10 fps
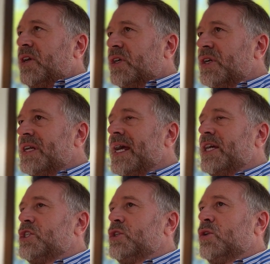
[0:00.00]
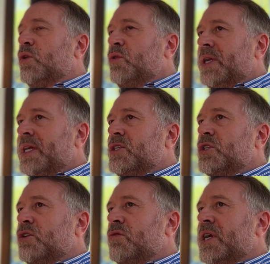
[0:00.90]
connection or an
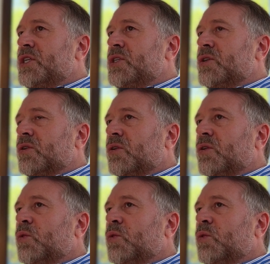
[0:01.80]
integration